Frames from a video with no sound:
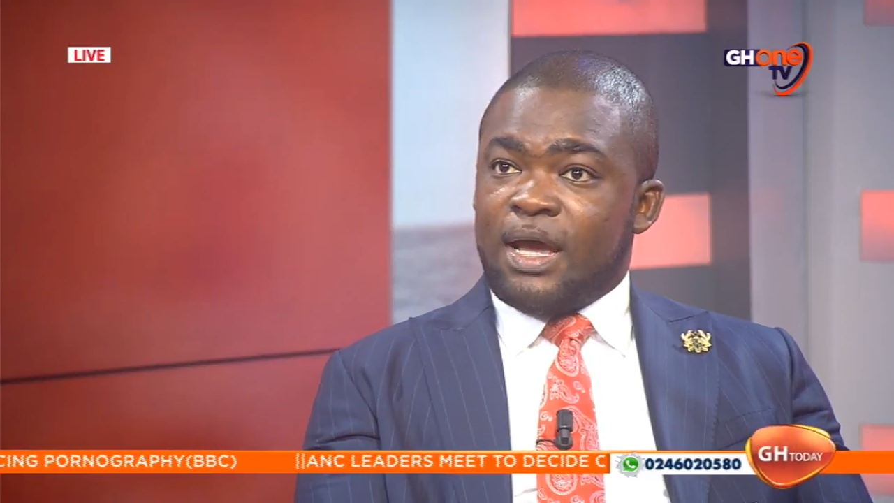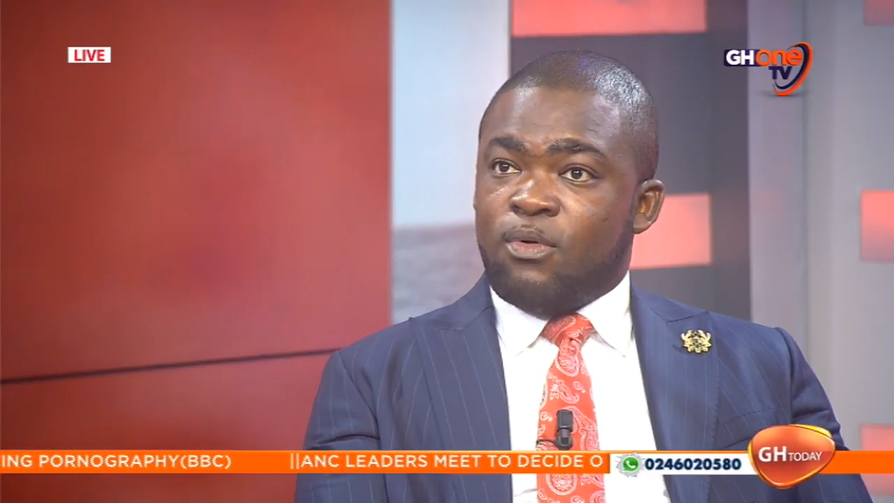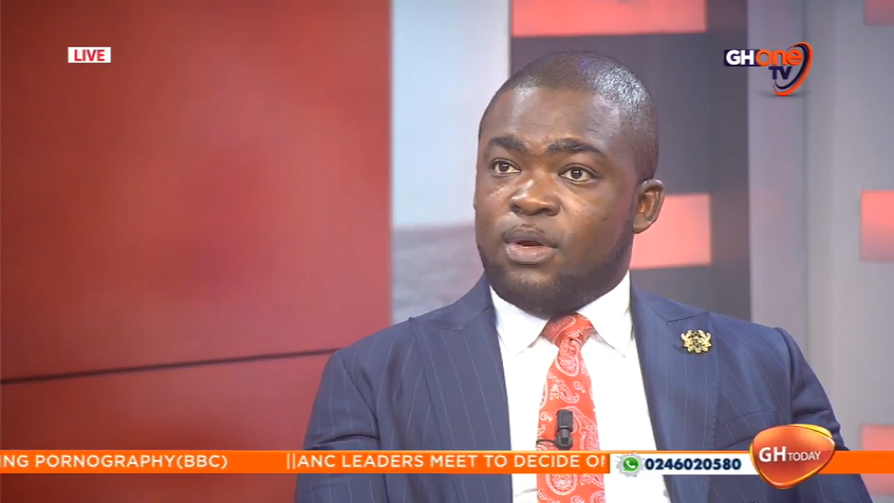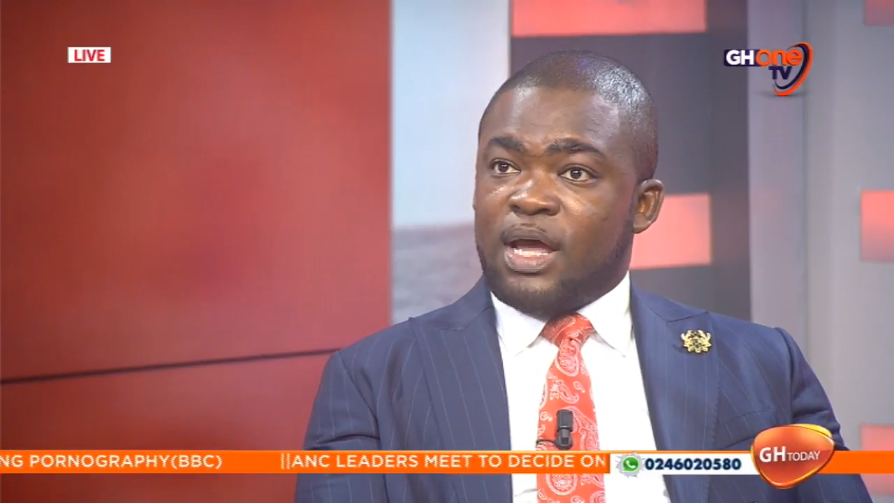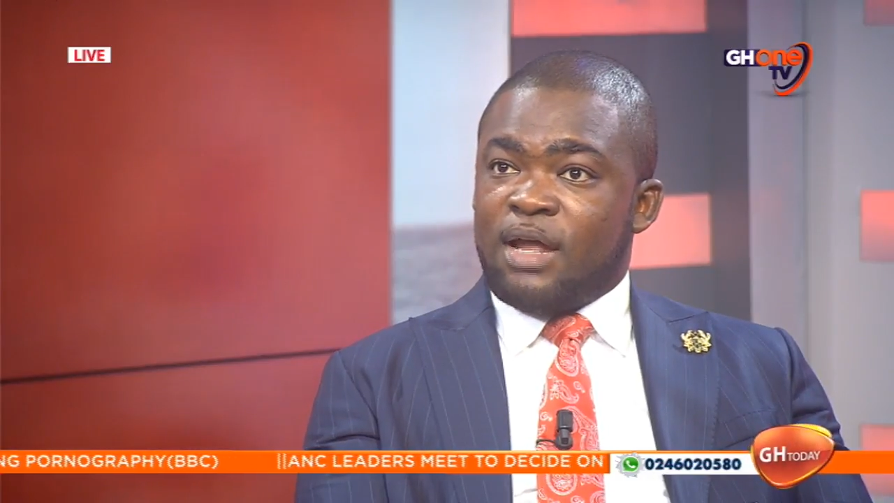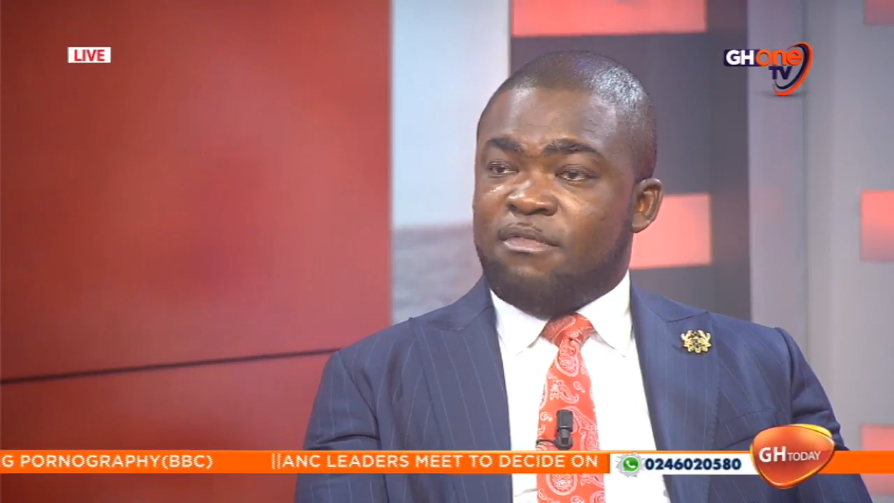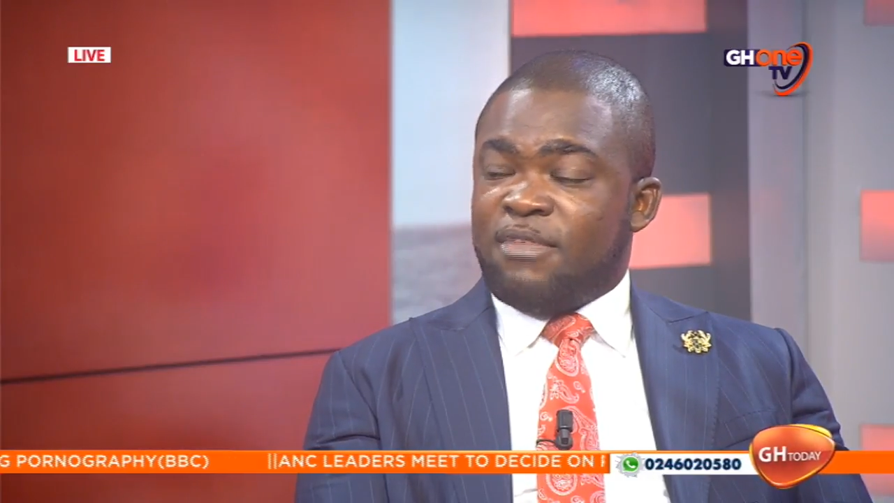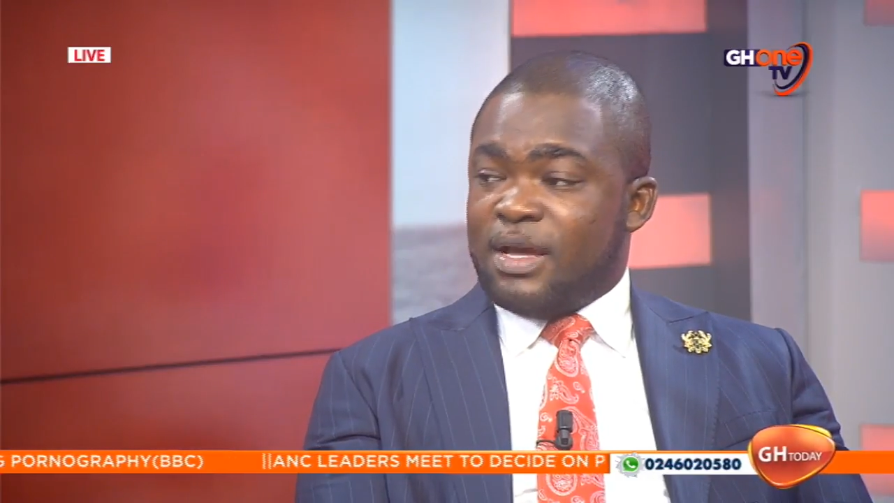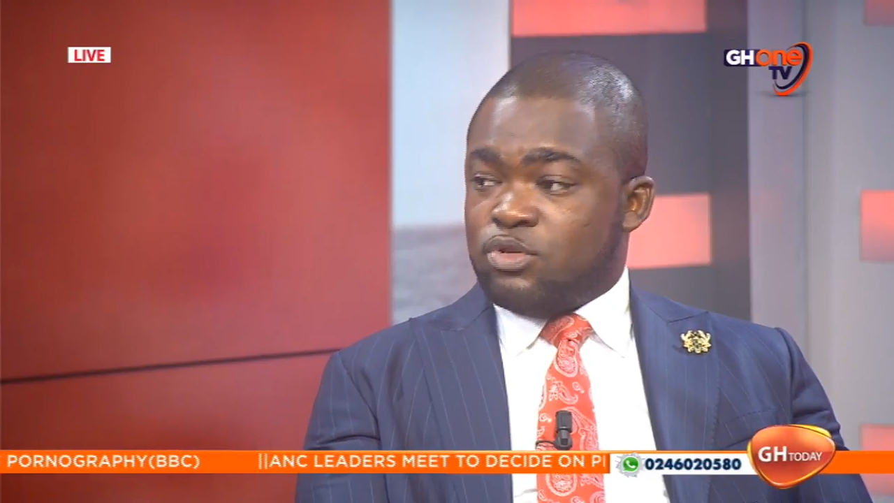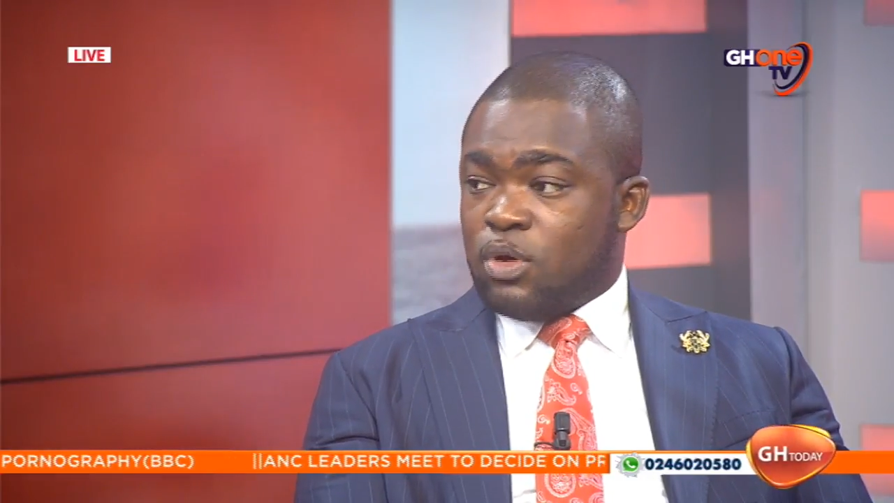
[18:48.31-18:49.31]
I would
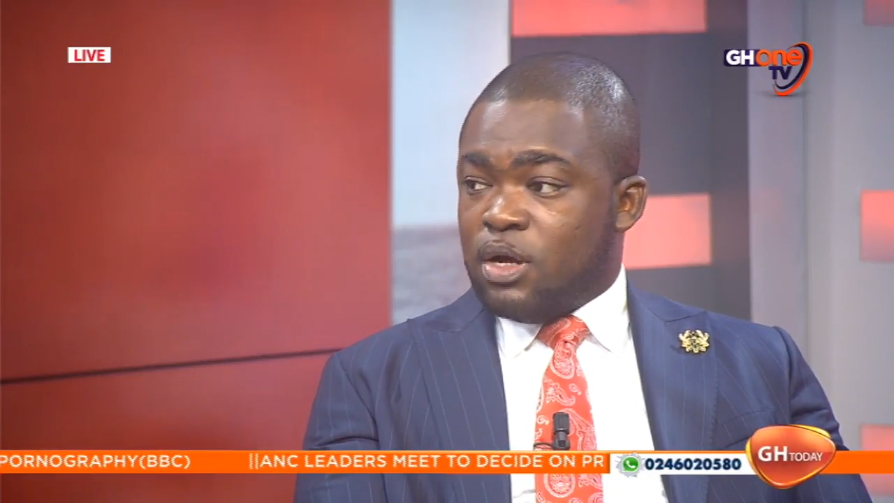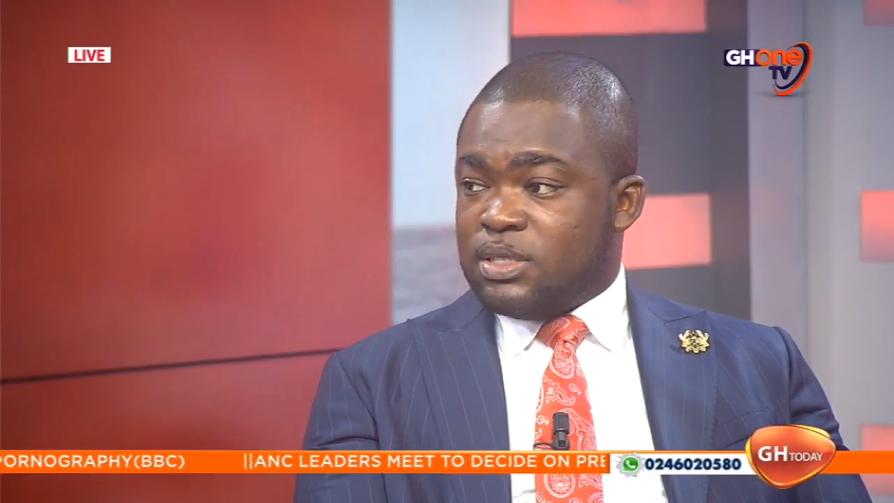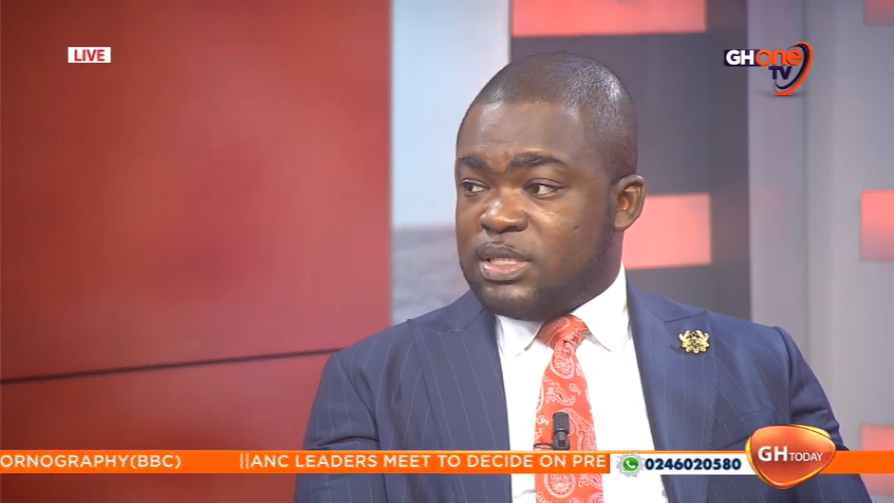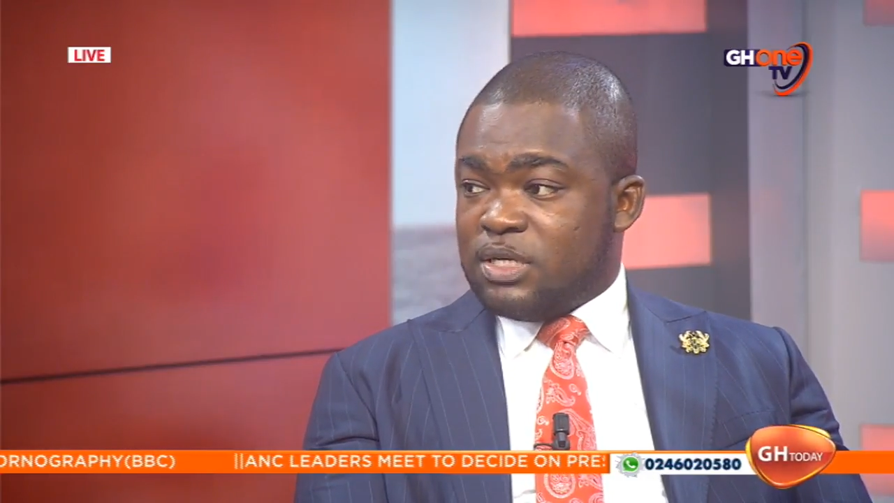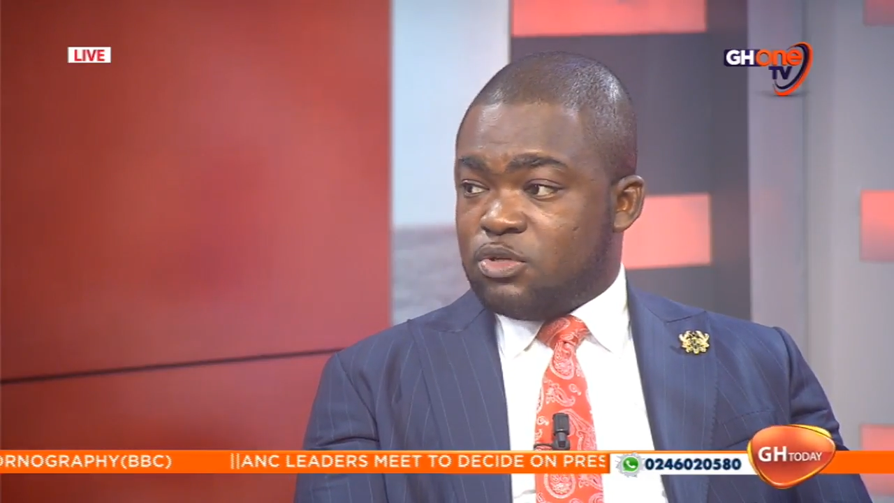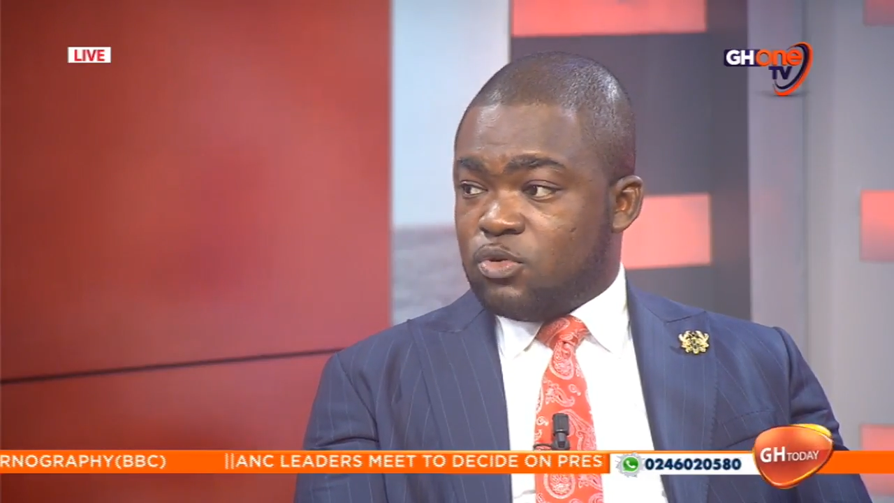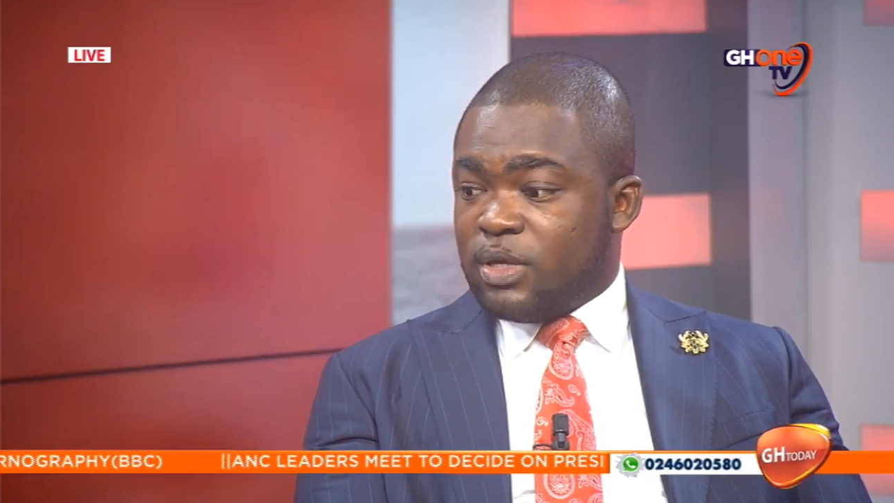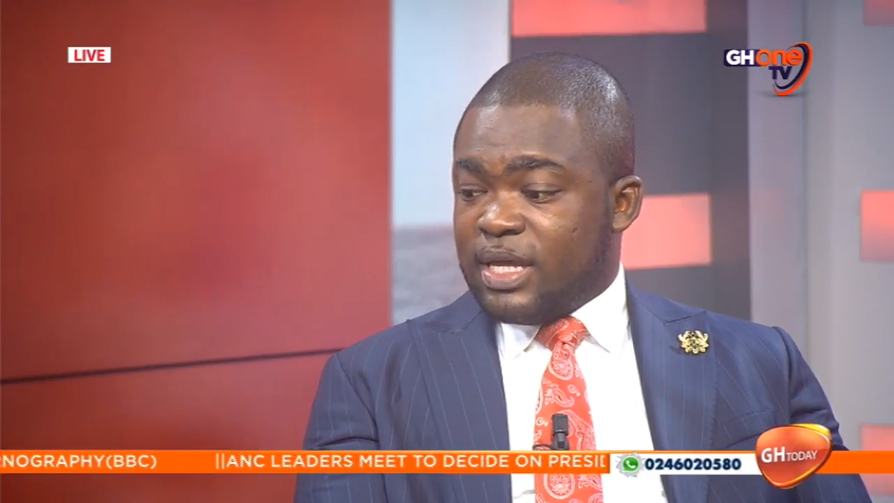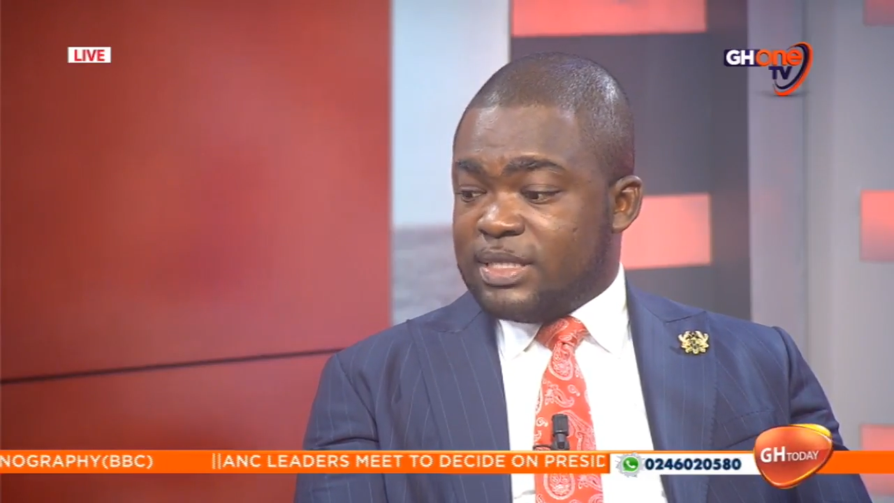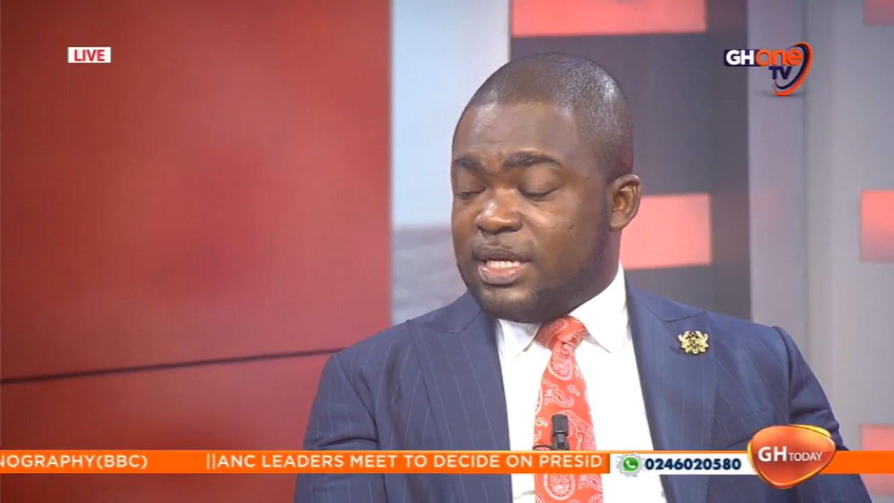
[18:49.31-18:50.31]
advise or I would seek to
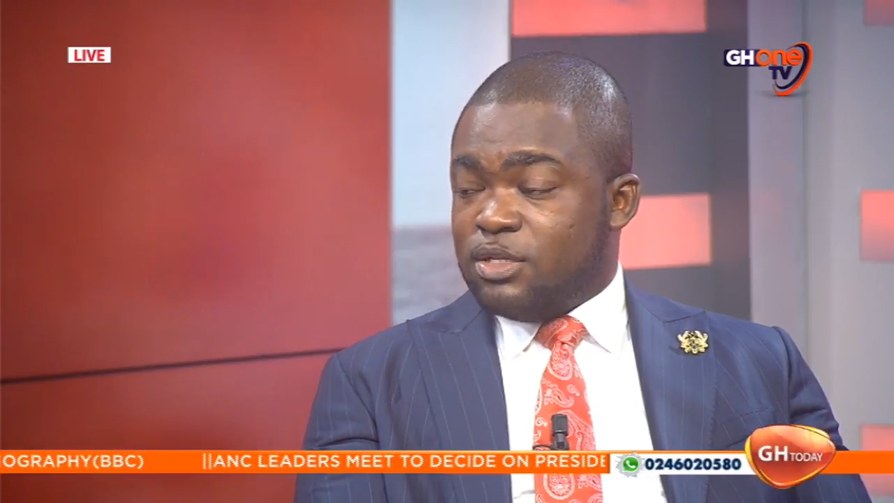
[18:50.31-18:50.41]
get